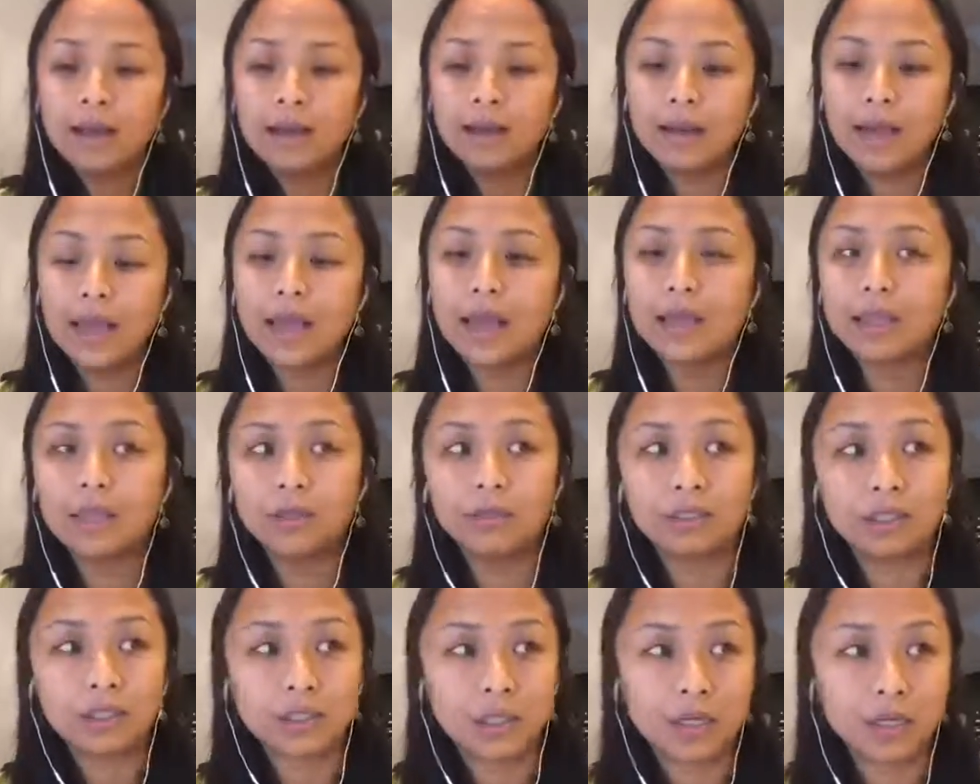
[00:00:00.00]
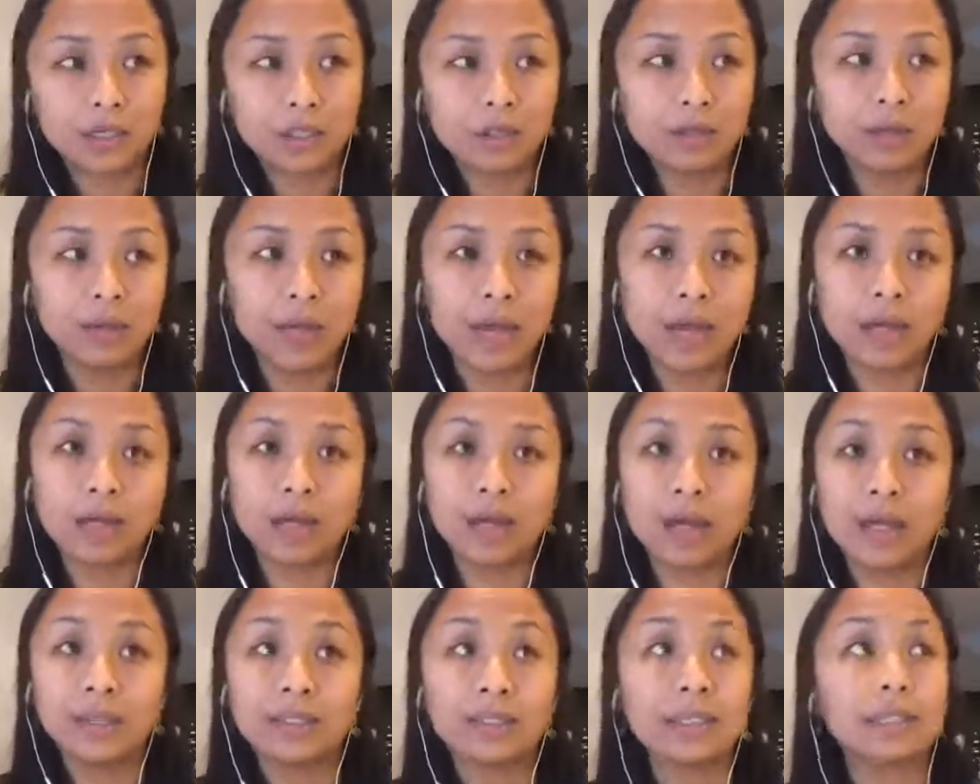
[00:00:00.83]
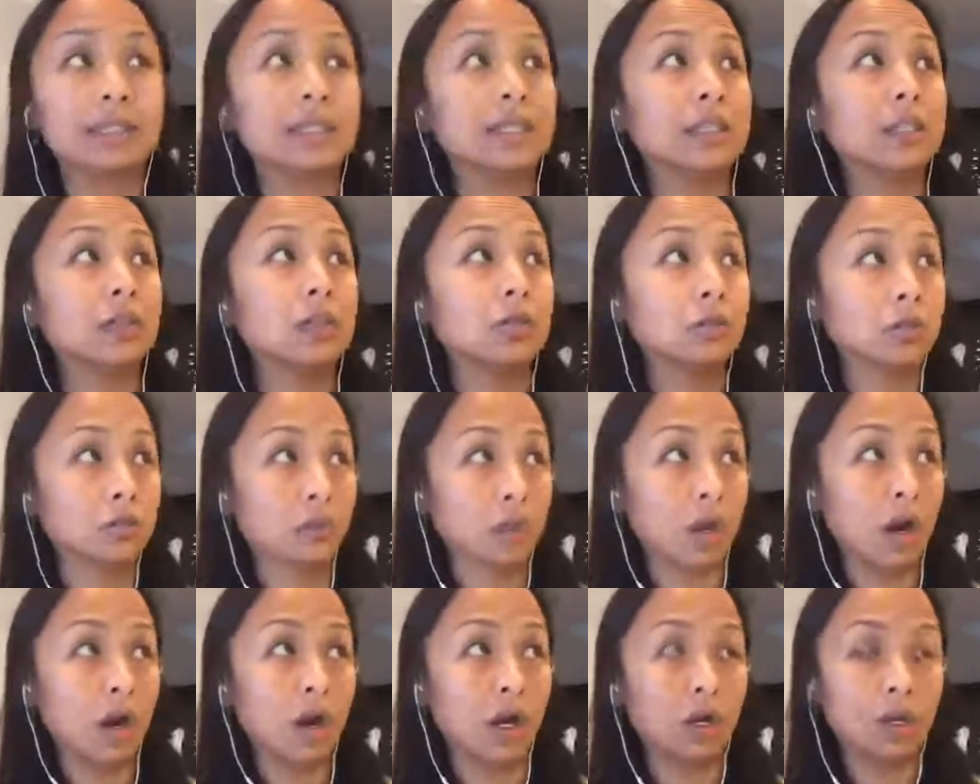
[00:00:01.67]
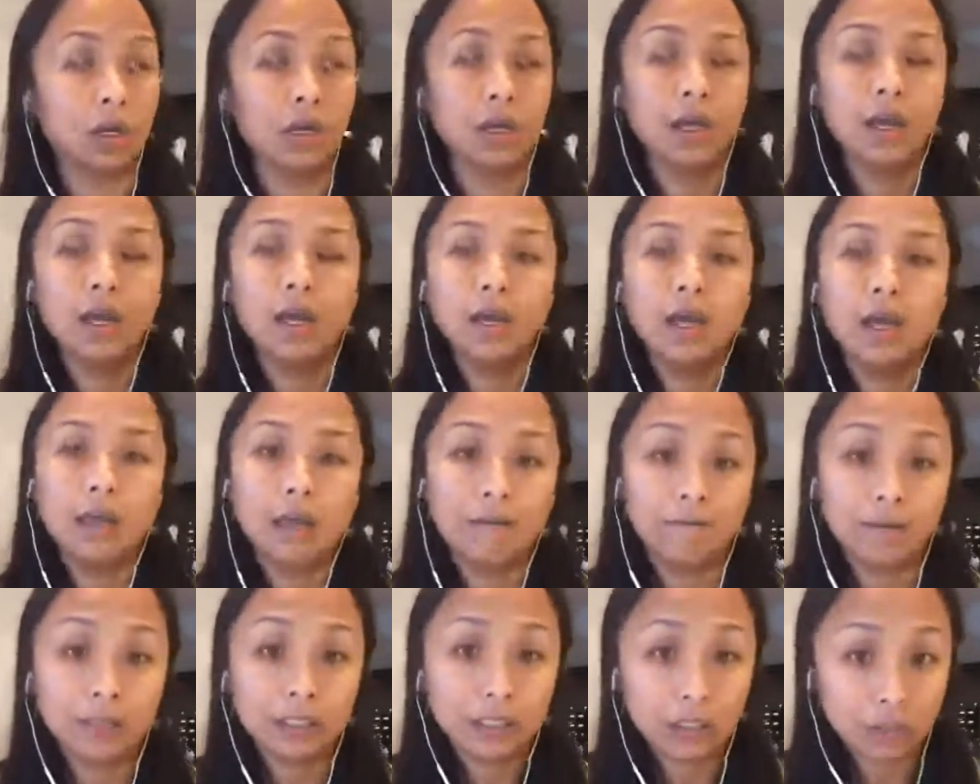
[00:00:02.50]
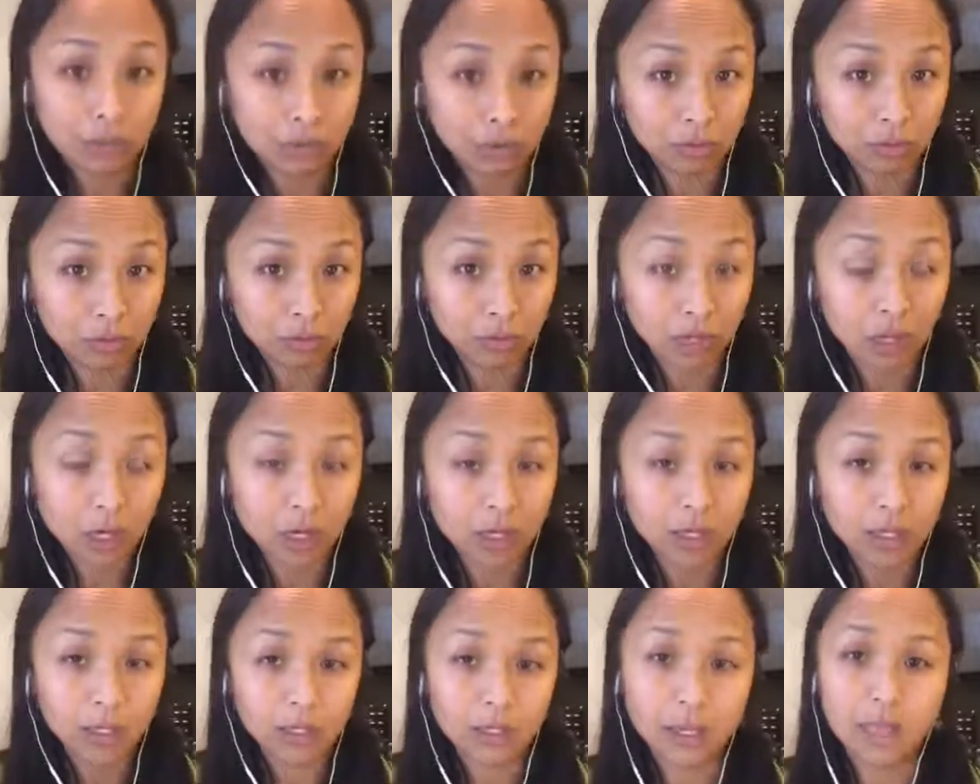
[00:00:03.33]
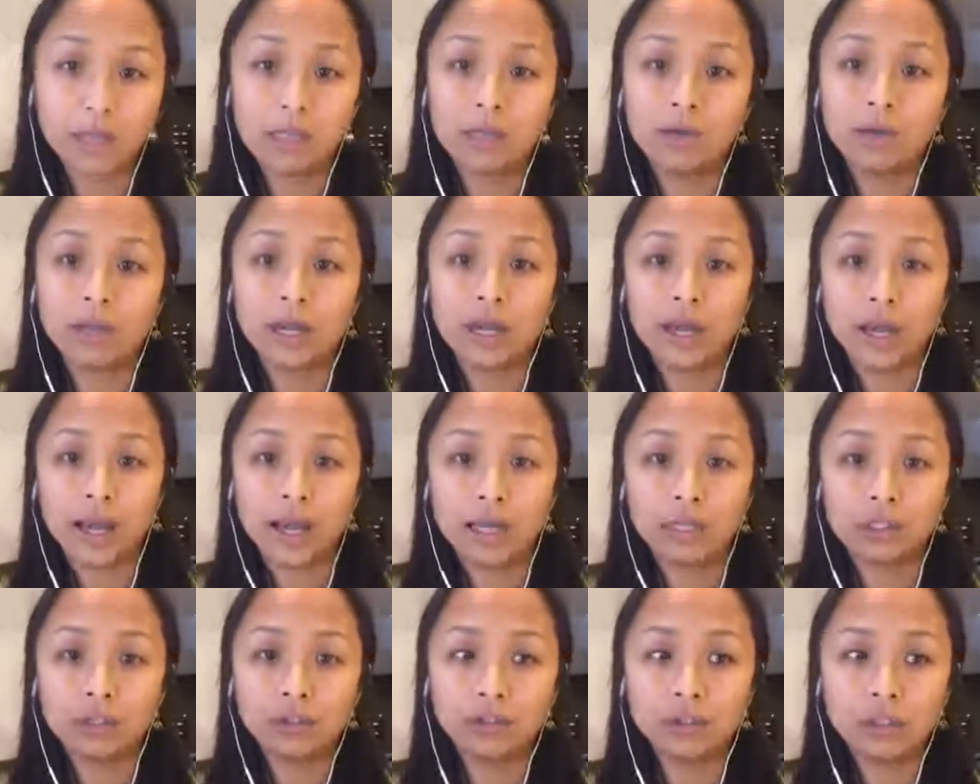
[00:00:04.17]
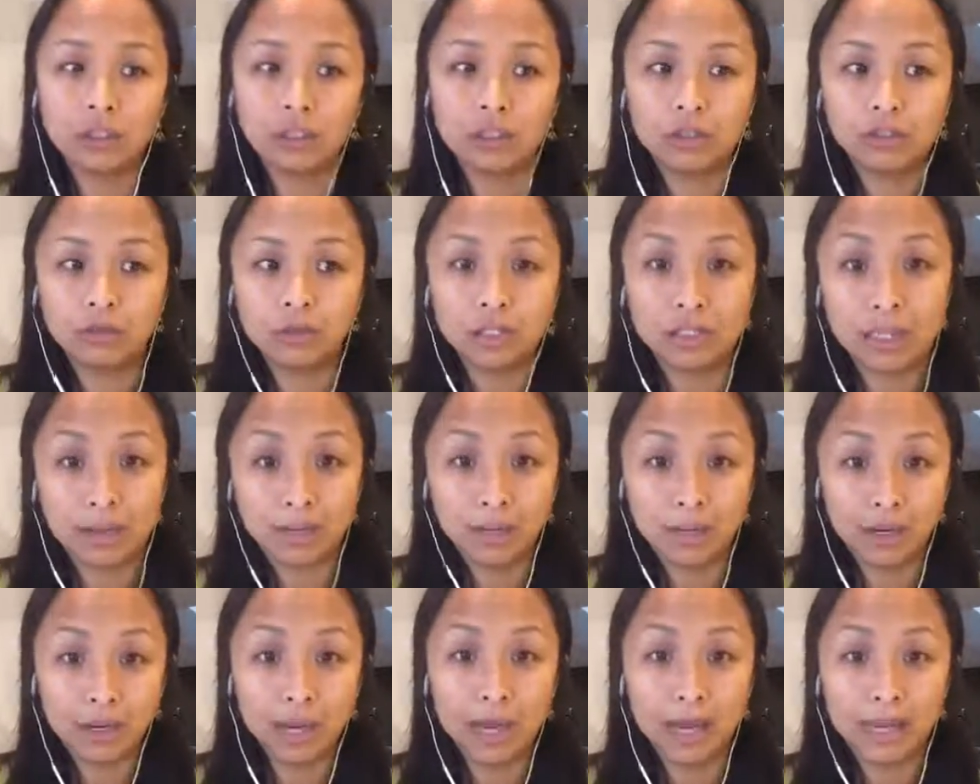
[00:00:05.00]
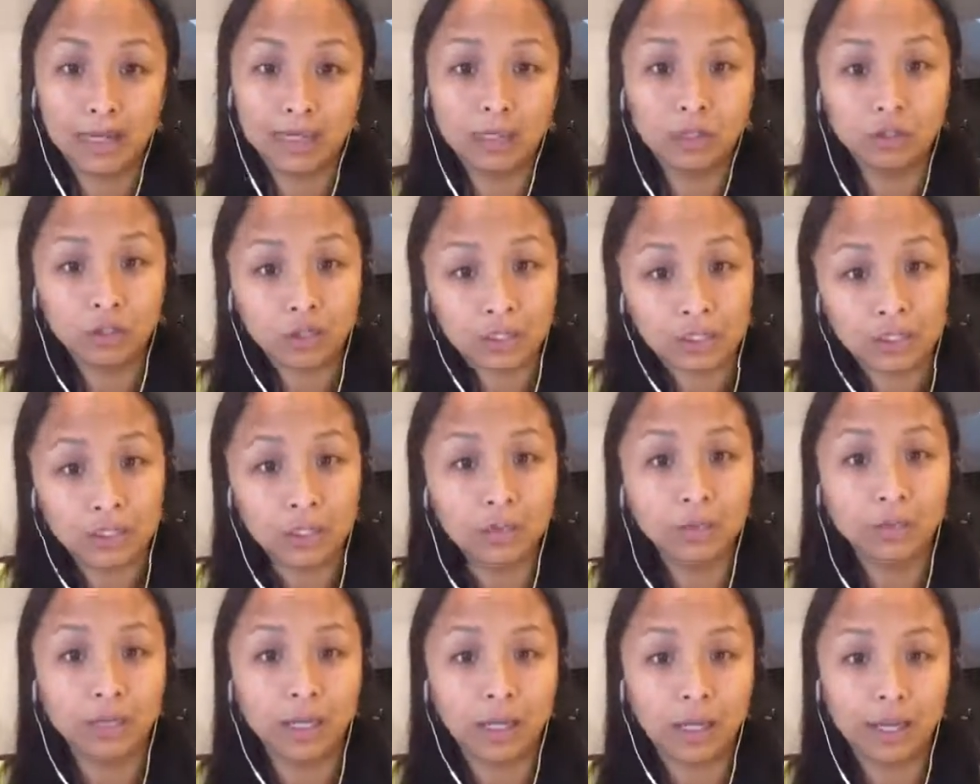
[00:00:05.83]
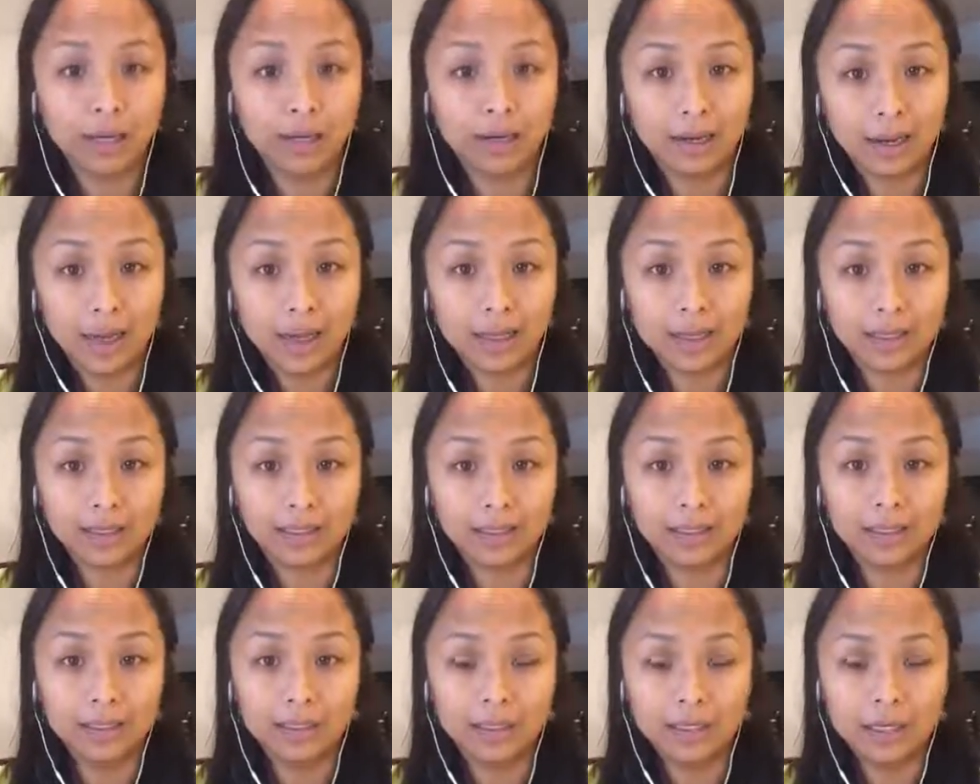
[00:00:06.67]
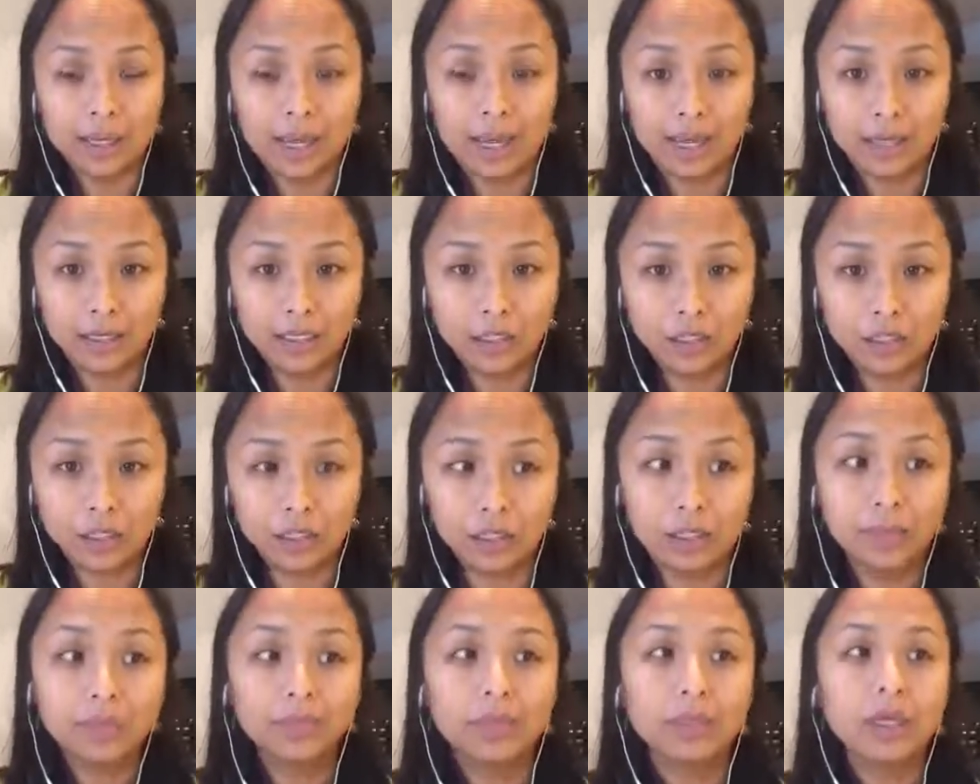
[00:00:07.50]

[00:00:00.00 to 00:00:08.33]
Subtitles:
Then you start to analyze, is it too dark? If it's too dark, then you can actually use some light to stimulate light energy.